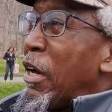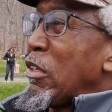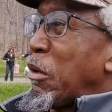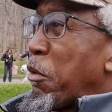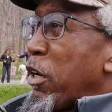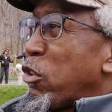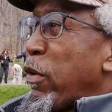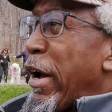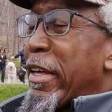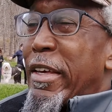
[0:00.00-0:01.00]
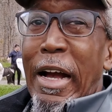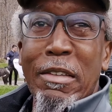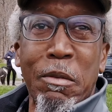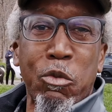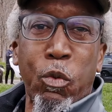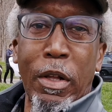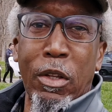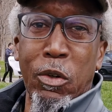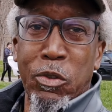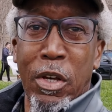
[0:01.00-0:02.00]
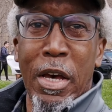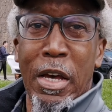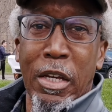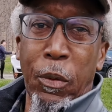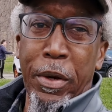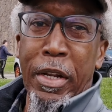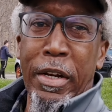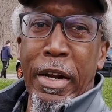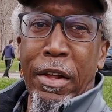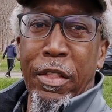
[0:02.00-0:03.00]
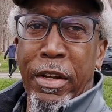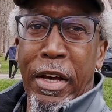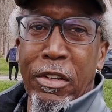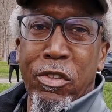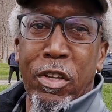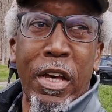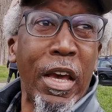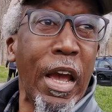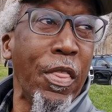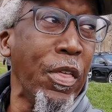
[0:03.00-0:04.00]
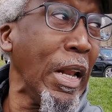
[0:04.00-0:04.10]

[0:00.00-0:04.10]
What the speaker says: So I want to try and catch some swallows going in and out of the nest, and then